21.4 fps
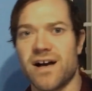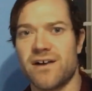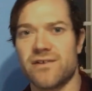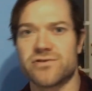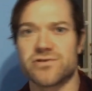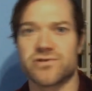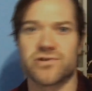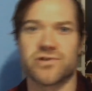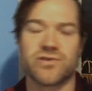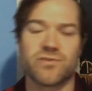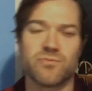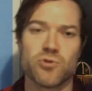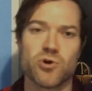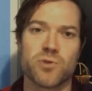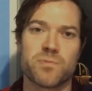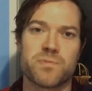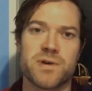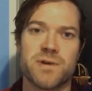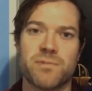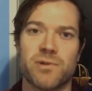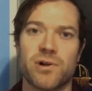Flounder, and the
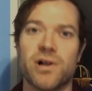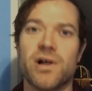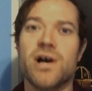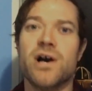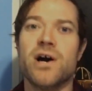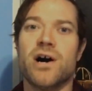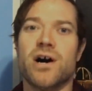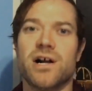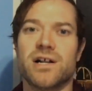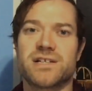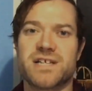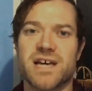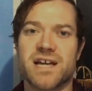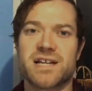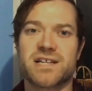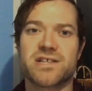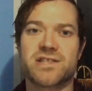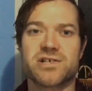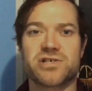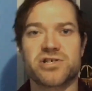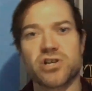mer people all
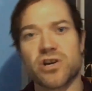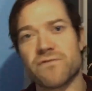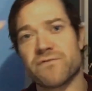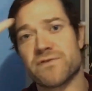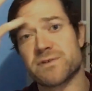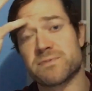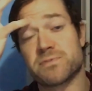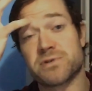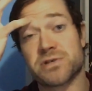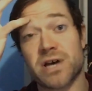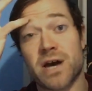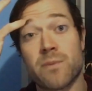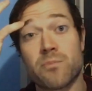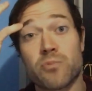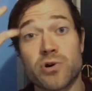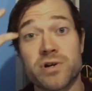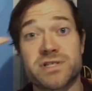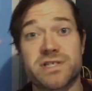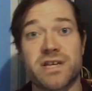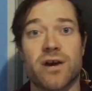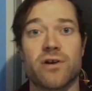take to the surface beside
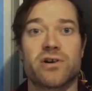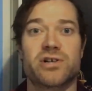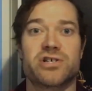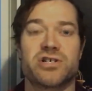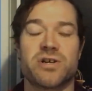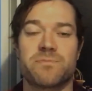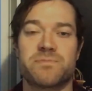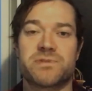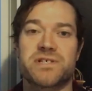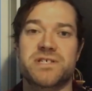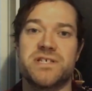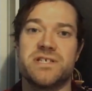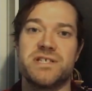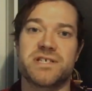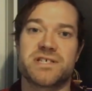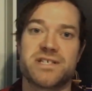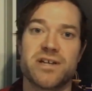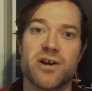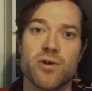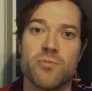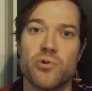Prince Eric's ship to see
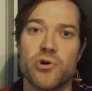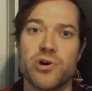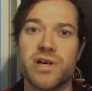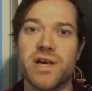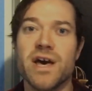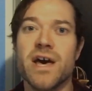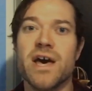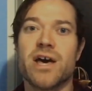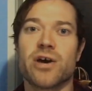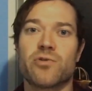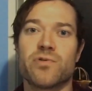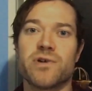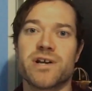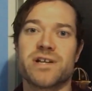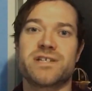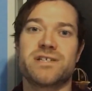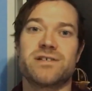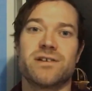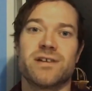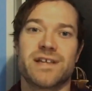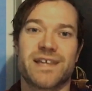the ceremony.
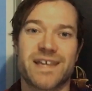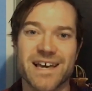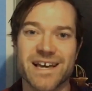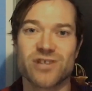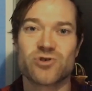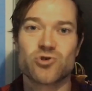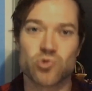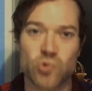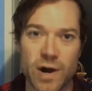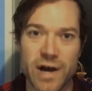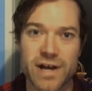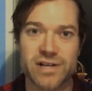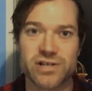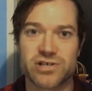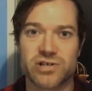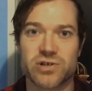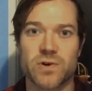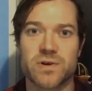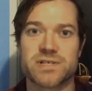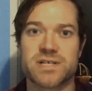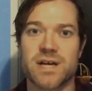King, King Triton
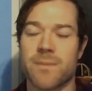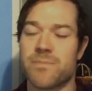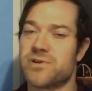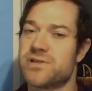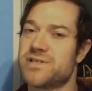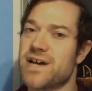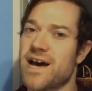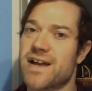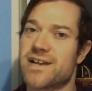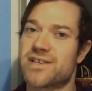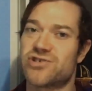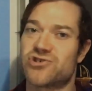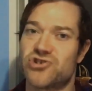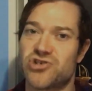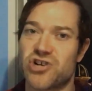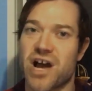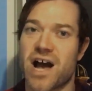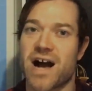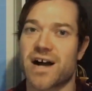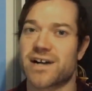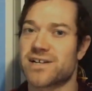shows up and dad is
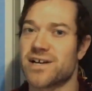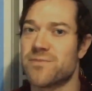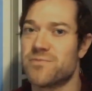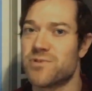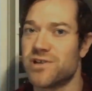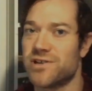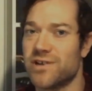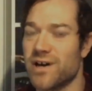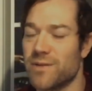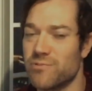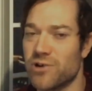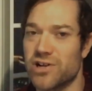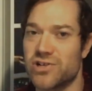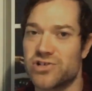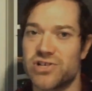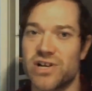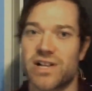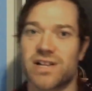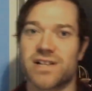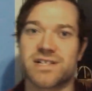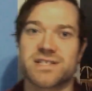jacked. I mean, I'm
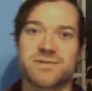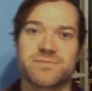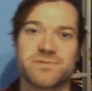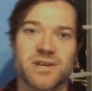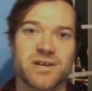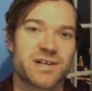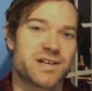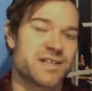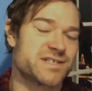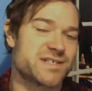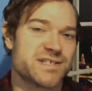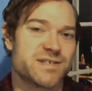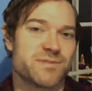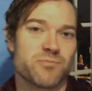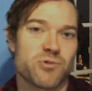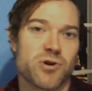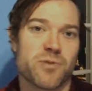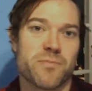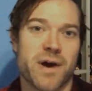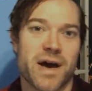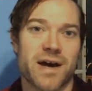not jealous because he's a
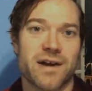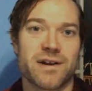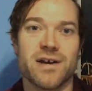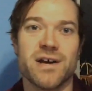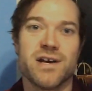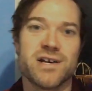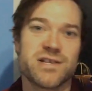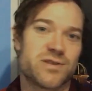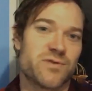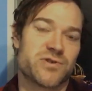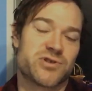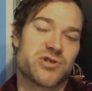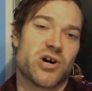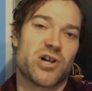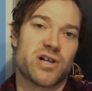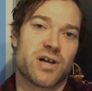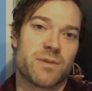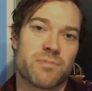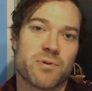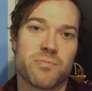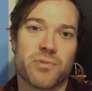merman, so it's
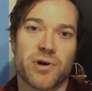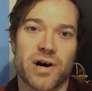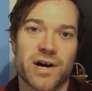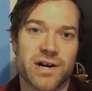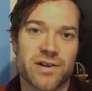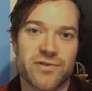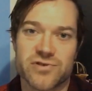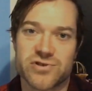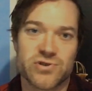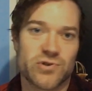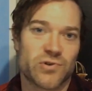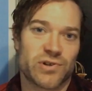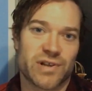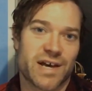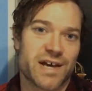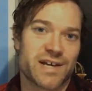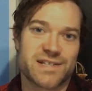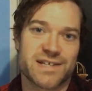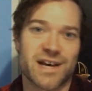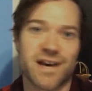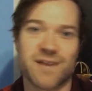all upper body. There's no
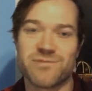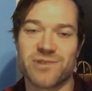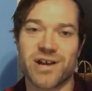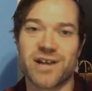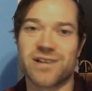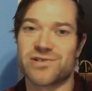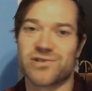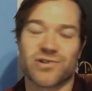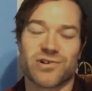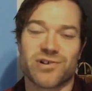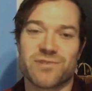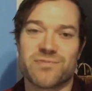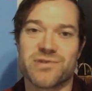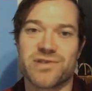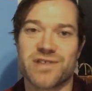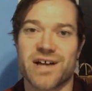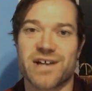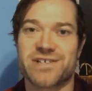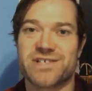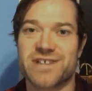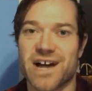leg day. I mean, I'd totally
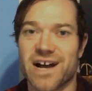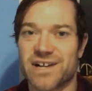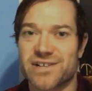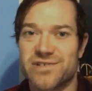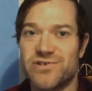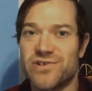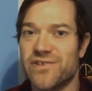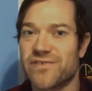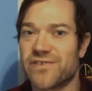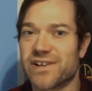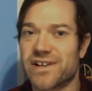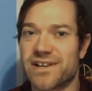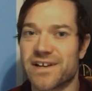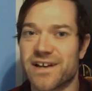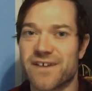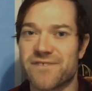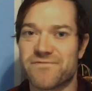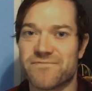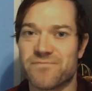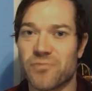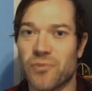be that jacked too if I didn't
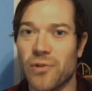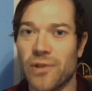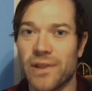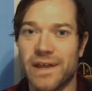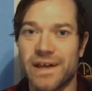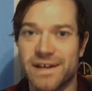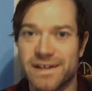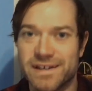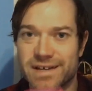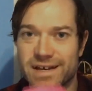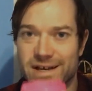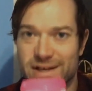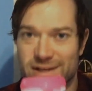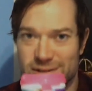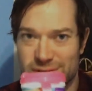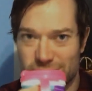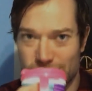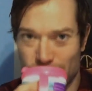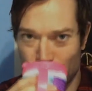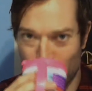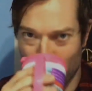have leg day,
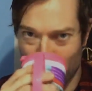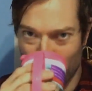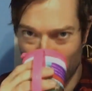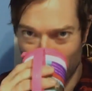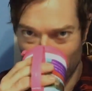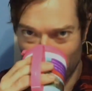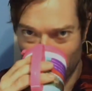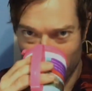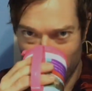so.